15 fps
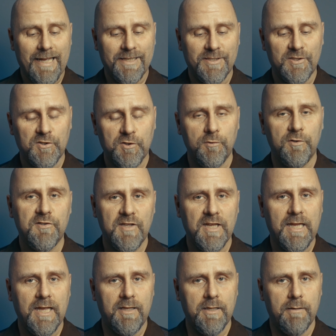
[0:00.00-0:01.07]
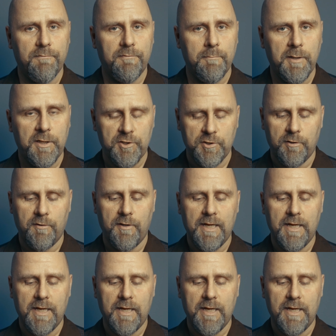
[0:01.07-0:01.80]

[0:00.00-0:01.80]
As soon as they get the information,